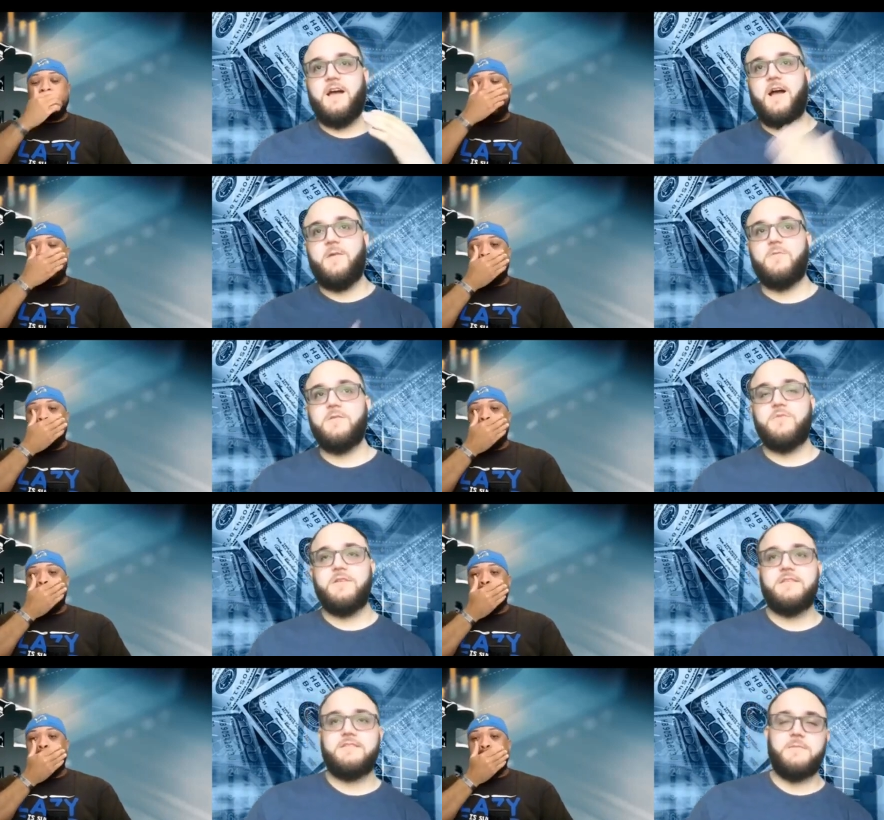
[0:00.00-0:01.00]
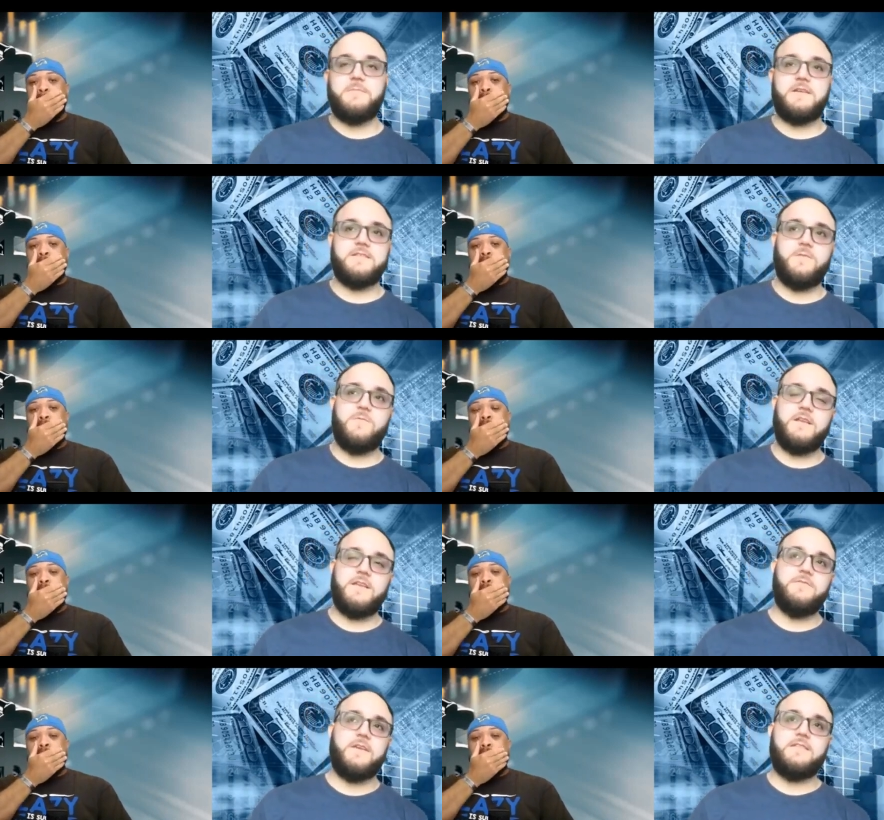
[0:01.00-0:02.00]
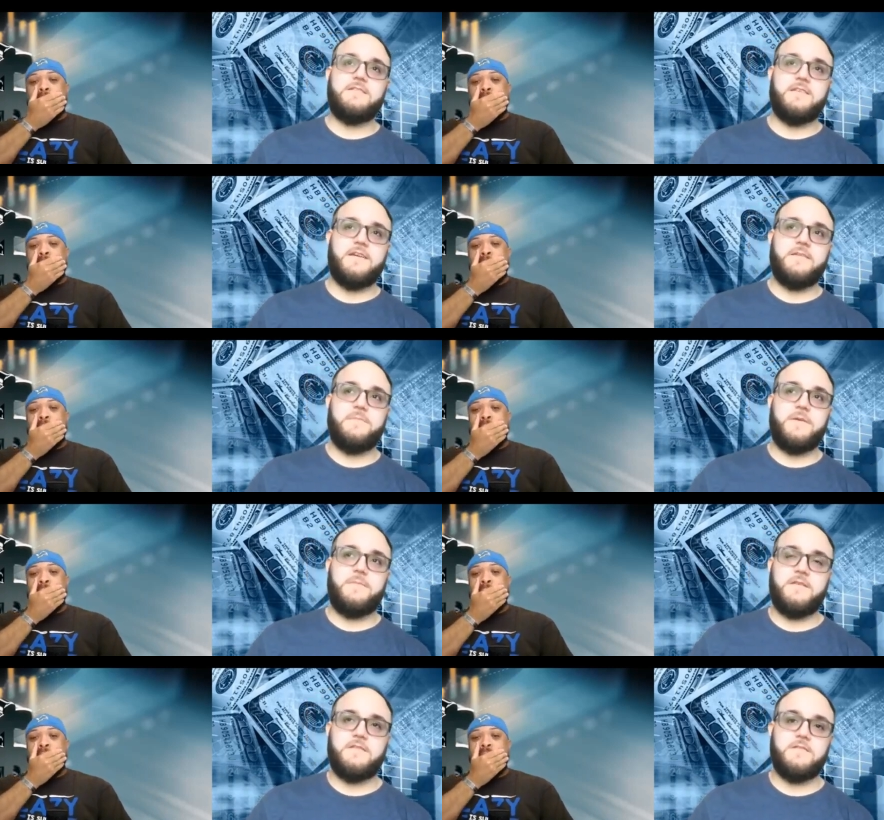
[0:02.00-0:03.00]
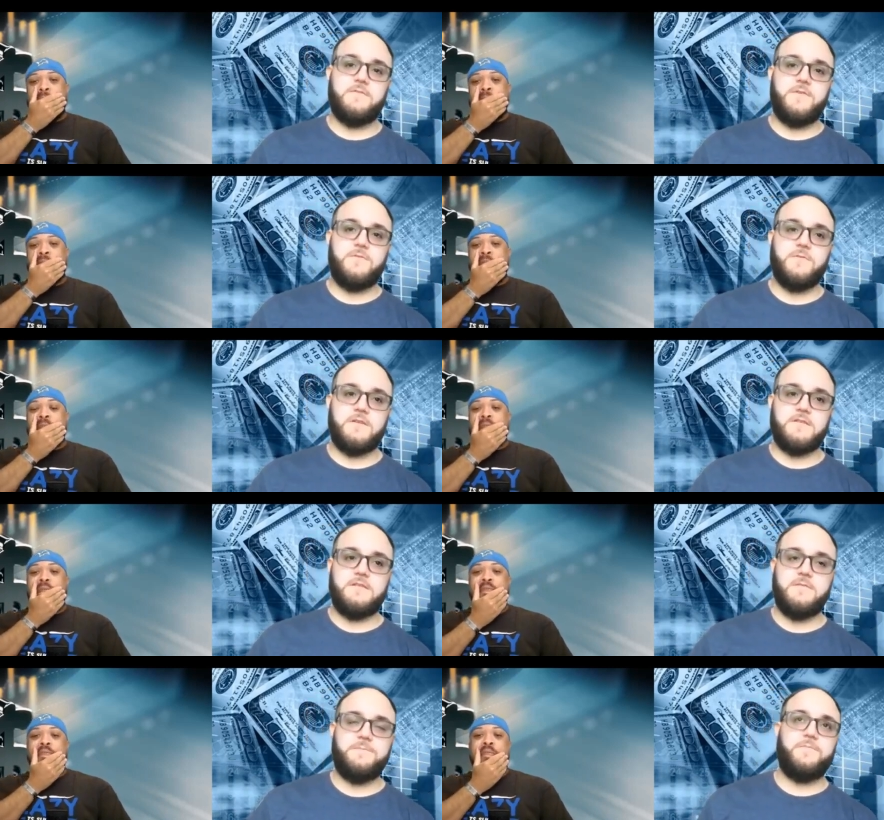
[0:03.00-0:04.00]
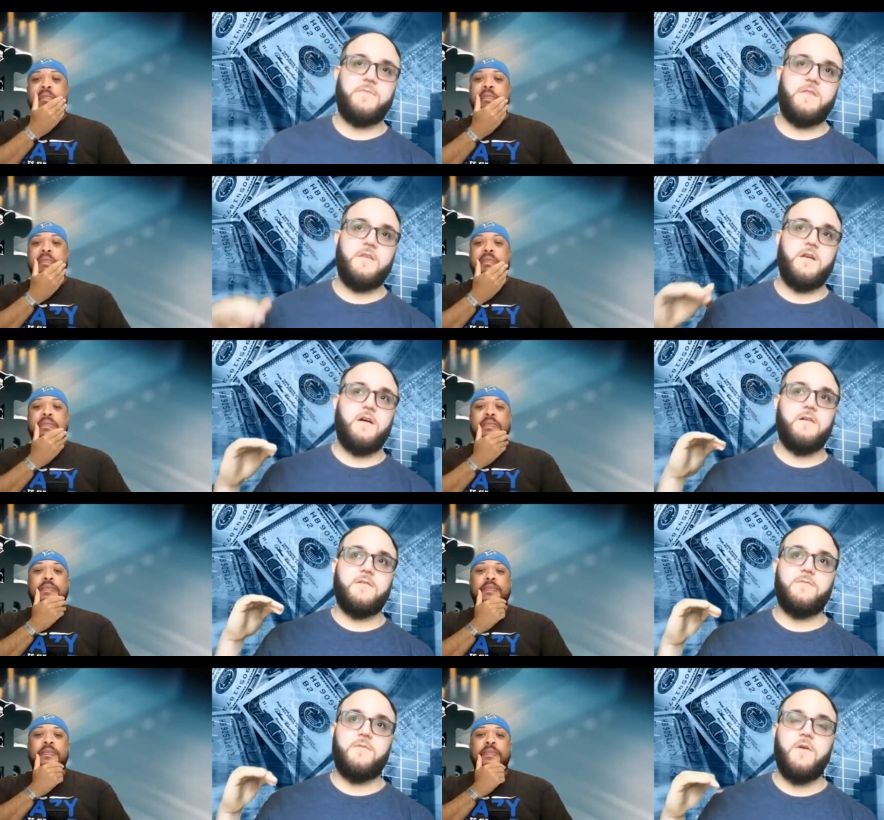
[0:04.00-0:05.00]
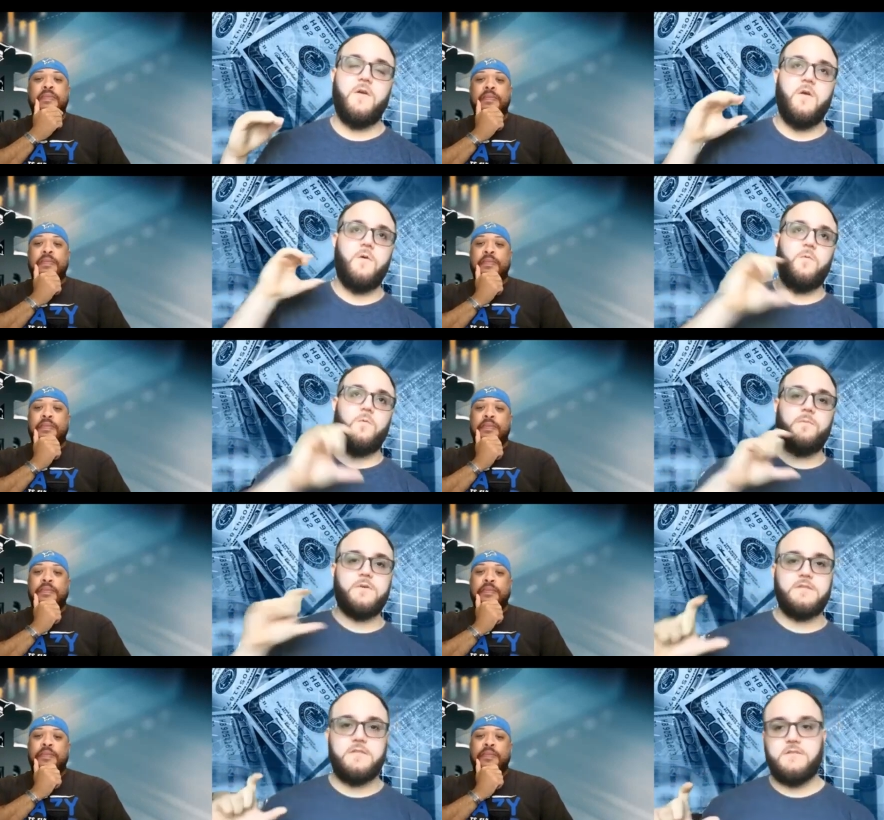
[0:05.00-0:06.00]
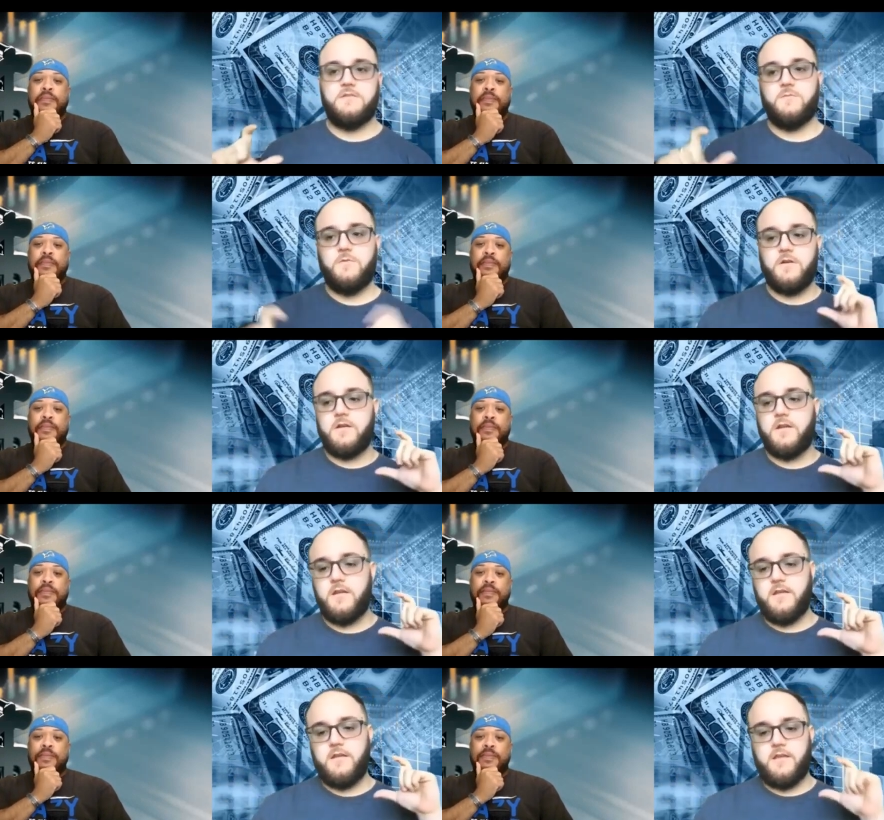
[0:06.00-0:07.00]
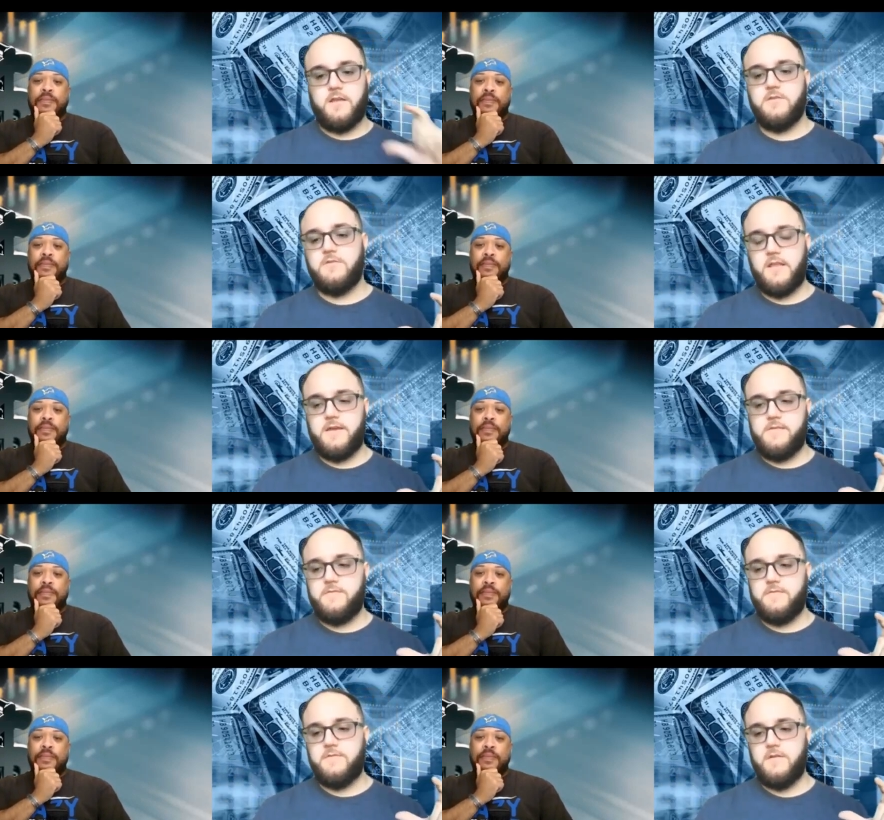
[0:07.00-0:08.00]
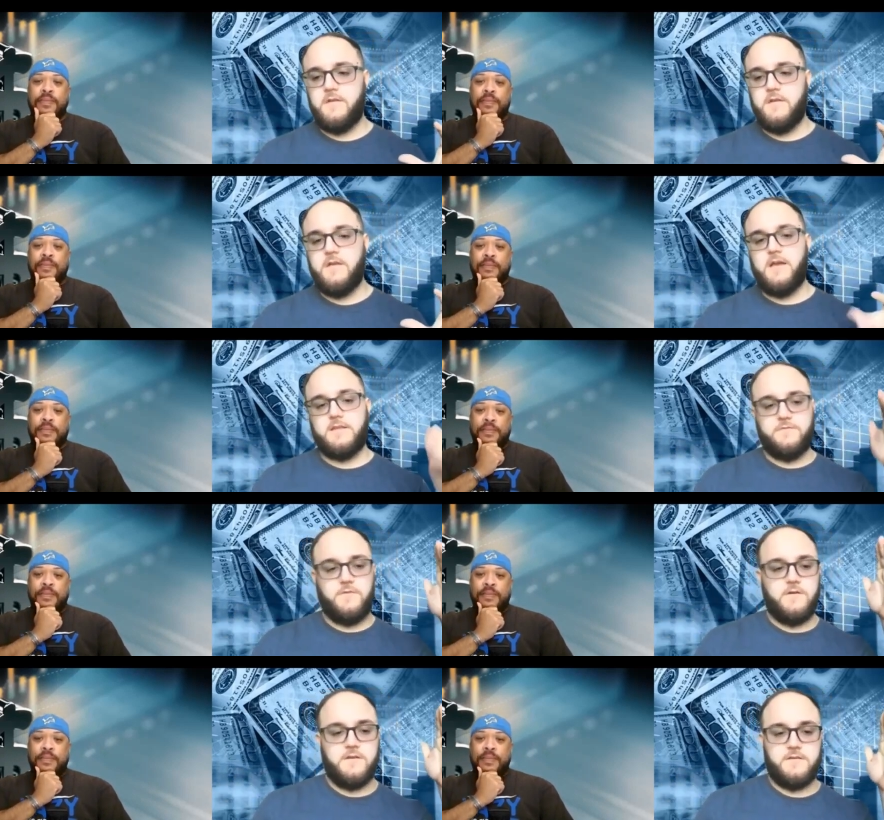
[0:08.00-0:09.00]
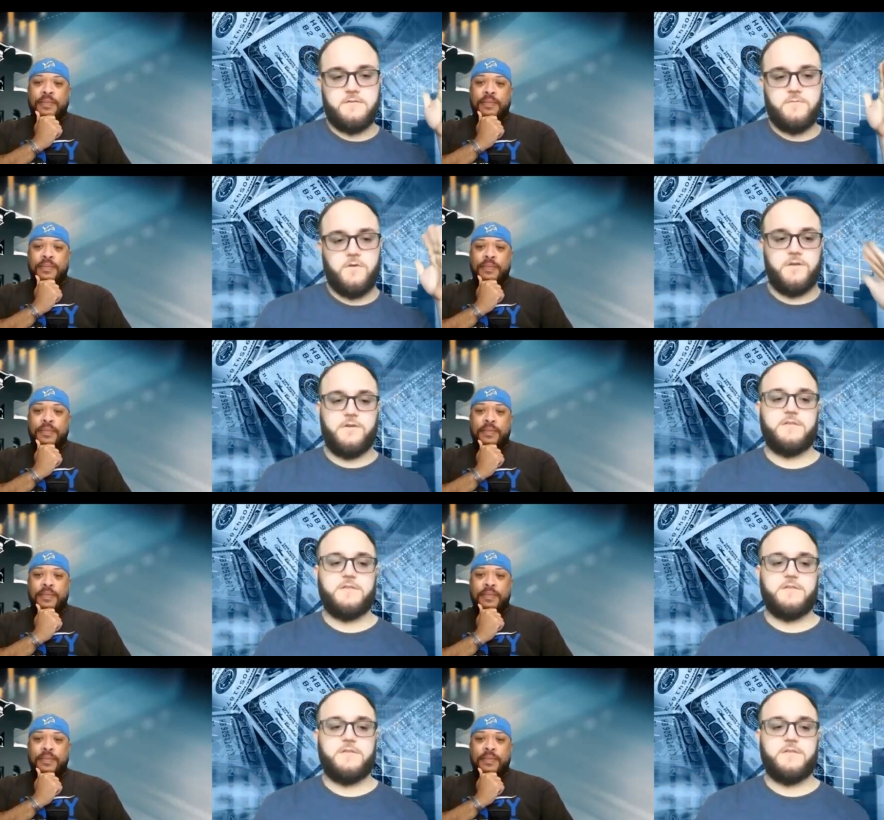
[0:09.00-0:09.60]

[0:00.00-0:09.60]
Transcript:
Speaker 1: I want to bring this up because I want to give insight maybe to the viewers of what position you were in your life as far as what your